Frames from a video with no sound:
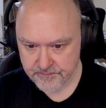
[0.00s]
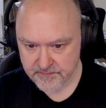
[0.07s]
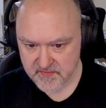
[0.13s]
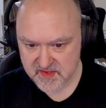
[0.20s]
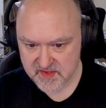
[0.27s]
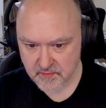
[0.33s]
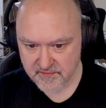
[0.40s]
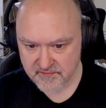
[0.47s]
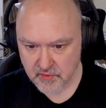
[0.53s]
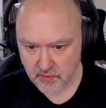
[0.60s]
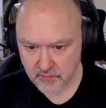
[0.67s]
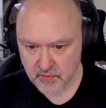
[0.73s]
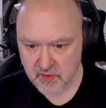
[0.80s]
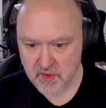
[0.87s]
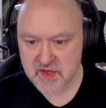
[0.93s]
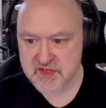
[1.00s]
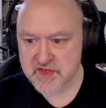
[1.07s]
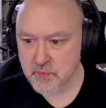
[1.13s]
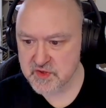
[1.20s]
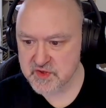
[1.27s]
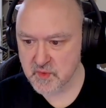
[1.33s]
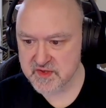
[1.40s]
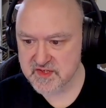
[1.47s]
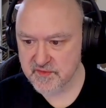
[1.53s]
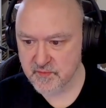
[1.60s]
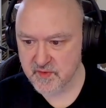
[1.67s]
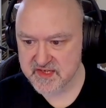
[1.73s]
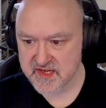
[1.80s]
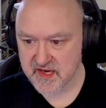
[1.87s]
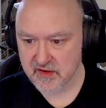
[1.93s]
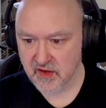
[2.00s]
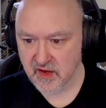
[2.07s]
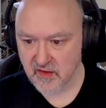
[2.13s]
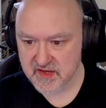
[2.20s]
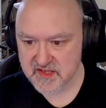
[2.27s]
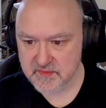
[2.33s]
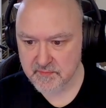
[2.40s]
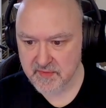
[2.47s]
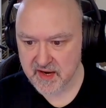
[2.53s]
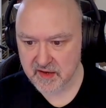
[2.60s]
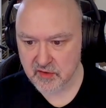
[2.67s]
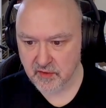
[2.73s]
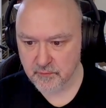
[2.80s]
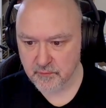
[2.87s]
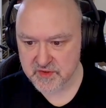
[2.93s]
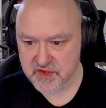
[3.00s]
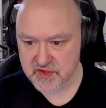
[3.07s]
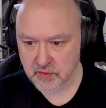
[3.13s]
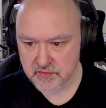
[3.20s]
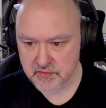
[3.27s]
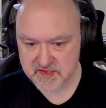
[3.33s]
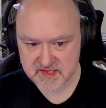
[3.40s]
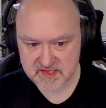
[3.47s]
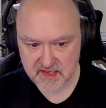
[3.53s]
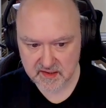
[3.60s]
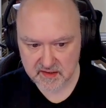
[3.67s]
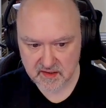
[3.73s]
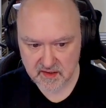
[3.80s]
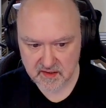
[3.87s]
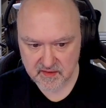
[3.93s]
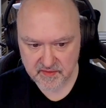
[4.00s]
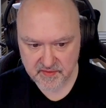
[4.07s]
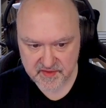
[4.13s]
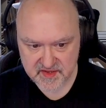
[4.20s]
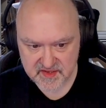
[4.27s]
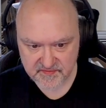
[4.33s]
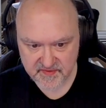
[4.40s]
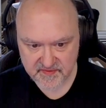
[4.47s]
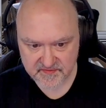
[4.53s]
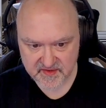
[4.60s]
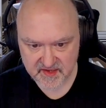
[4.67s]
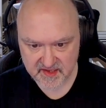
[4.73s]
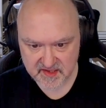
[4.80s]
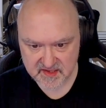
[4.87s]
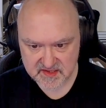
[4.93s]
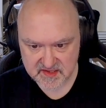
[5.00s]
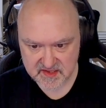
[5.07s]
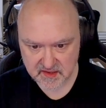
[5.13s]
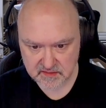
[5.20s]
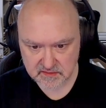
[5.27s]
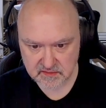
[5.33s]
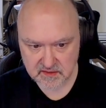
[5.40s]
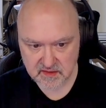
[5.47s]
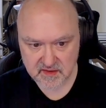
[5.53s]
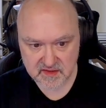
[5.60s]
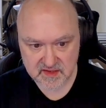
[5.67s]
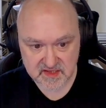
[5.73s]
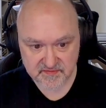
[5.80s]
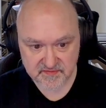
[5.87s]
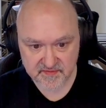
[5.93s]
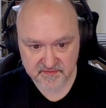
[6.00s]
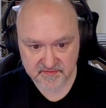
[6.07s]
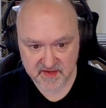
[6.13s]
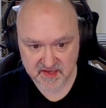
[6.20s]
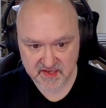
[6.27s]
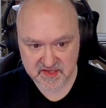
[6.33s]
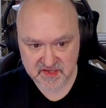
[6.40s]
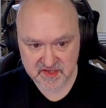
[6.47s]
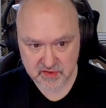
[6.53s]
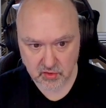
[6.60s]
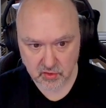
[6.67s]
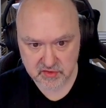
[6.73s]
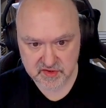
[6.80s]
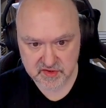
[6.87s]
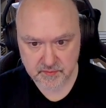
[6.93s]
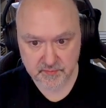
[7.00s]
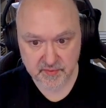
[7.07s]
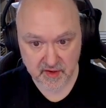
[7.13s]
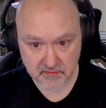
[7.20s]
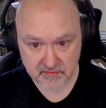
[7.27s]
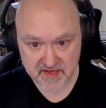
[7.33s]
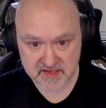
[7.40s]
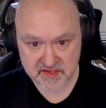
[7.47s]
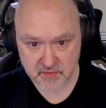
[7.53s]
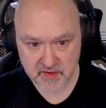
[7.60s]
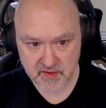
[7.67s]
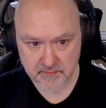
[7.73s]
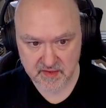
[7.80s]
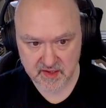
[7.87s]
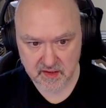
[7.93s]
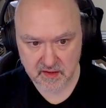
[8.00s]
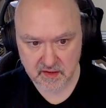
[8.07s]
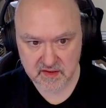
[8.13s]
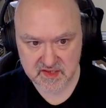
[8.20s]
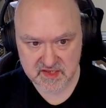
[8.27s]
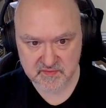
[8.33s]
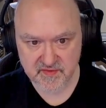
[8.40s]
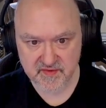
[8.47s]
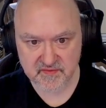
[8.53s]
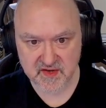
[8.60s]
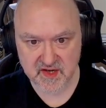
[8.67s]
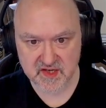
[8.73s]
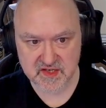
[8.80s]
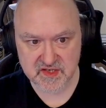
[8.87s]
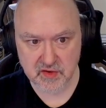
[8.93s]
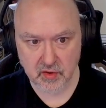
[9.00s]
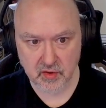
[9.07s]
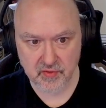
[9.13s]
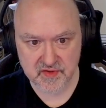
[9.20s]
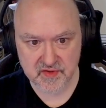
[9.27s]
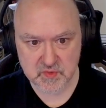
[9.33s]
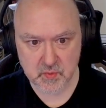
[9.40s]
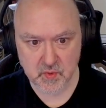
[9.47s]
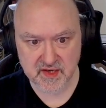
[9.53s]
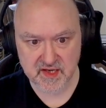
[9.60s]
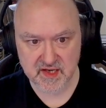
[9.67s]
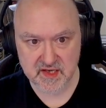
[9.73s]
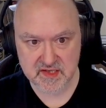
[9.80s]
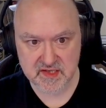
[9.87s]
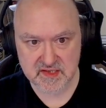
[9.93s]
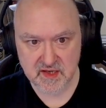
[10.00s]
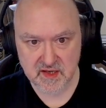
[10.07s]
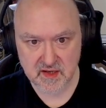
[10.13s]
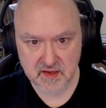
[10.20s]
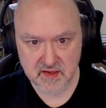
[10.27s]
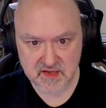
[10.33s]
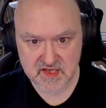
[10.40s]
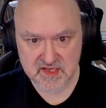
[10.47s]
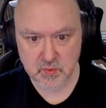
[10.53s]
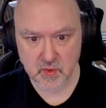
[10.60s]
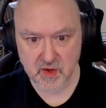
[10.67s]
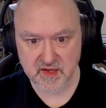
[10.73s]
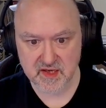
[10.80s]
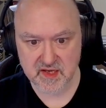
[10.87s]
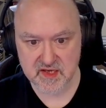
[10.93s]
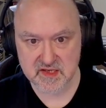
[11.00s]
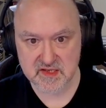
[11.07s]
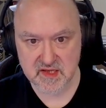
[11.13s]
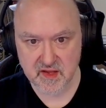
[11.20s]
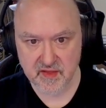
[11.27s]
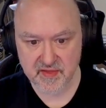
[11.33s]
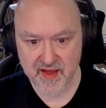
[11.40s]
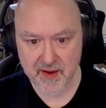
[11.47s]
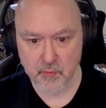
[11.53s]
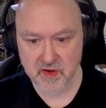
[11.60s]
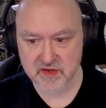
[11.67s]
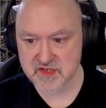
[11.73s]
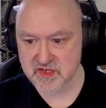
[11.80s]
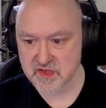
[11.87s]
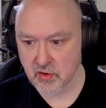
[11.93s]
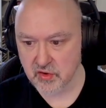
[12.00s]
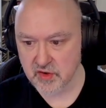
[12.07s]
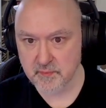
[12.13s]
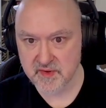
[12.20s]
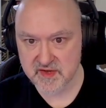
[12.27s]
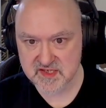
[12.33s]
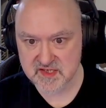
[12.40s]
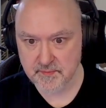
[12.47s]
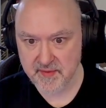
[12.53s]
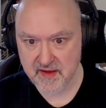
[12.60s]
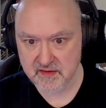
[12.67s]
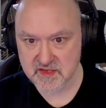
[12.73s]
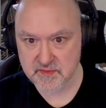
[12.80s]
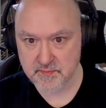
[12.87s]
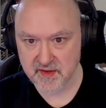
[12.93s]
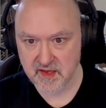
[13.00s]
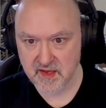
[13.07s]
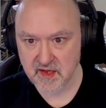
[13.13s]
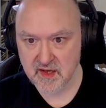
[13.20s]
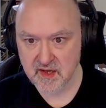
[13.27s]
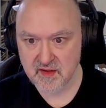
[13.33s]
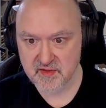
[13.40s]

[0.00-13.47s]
So we've got, so which ones have we done? I like to mark off which clues are done. This 15 is done. This 15 is not, but I'll get to it in a minute. This 15 is not. This one is. This one is. That one's not, but it's about to be.